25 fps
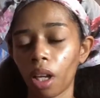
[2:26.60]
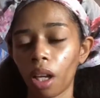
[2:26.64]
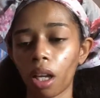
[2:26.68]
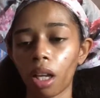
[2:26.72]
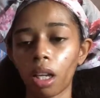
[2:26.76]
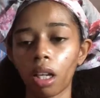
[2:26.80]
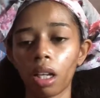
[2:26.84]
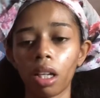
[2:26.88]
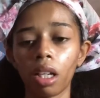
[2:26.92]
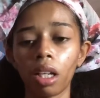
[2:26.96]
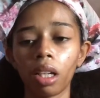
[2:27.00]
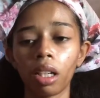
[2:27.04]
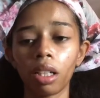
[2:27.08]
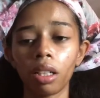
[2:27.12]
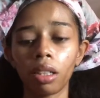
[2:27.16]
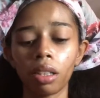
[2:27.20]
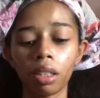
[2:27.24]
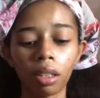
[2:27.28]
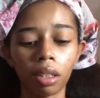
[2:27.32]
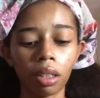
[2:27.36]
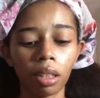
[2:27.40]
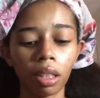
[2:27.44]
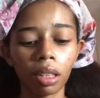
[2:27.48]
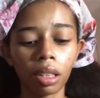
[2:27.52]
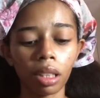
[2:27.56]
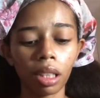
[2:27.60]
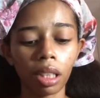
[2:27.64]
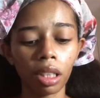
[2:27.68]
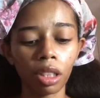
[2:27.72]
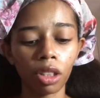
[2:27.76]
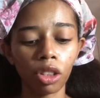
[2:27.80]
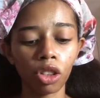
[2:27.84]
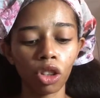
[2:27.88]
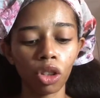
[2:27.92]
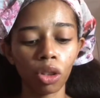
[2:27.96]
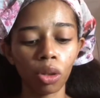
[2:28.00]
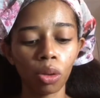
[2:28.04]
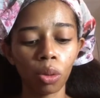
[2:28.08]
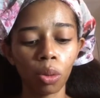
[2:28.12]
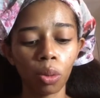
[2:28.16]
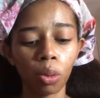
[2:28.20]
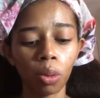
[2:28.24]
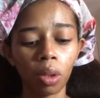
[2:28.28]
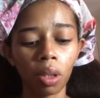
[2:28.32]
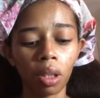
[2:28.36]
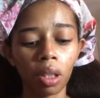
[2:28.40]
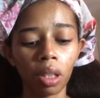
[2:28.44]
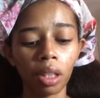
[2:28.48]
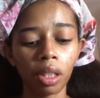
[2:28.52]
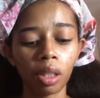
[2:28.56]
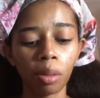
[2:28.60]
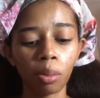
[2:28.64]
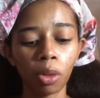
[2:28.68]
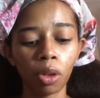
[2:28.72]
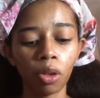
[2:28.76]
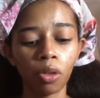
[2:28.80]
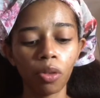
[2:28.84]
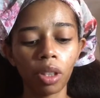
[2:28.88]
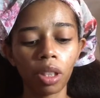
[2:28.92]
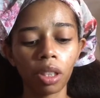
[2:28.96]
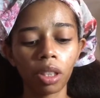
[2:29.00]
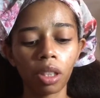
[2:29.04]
And let's get into this movie.